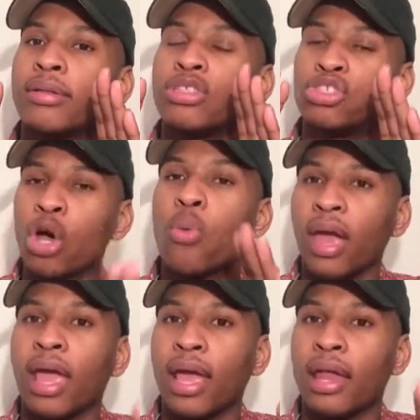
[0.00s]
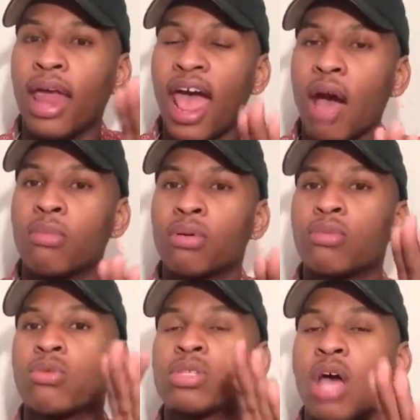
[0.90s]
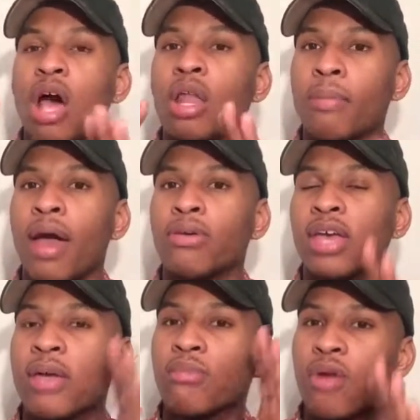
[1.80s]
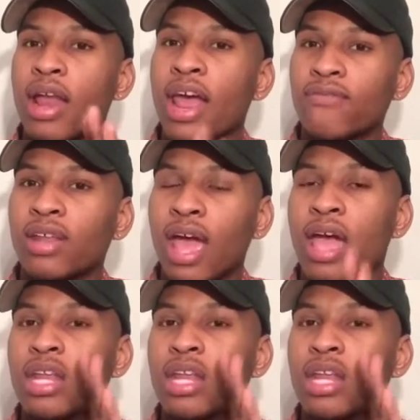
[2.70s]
Joanne album was all about came right after that,